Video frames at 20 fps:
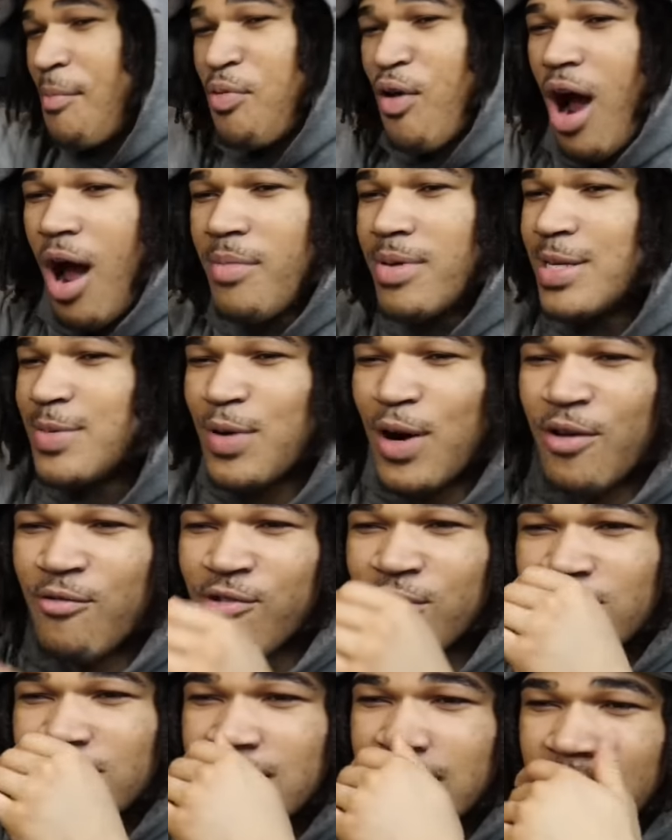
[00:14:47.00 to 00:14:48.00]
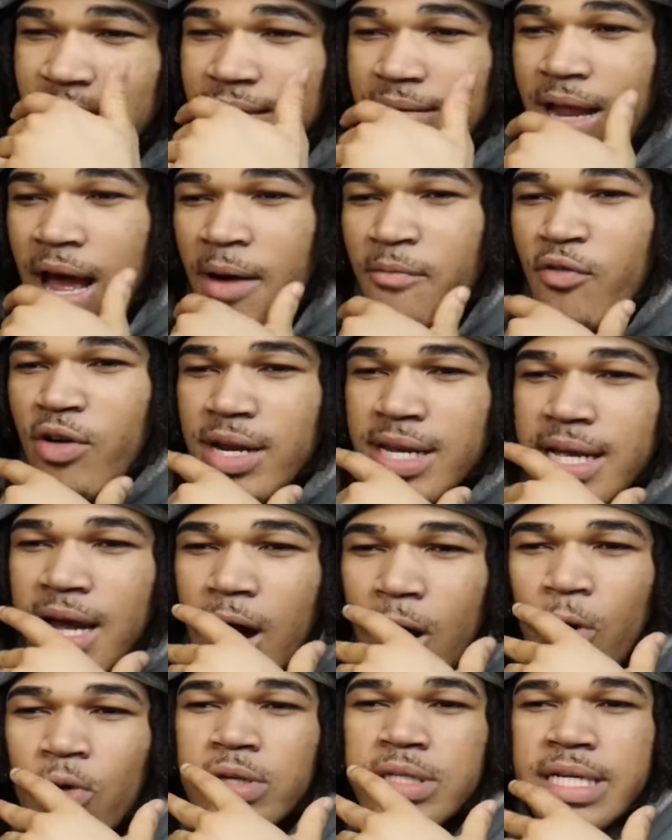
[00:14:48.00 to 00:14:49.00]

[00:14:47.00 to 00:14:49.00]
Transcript: promise, bro, real shit. I'm really an OG in this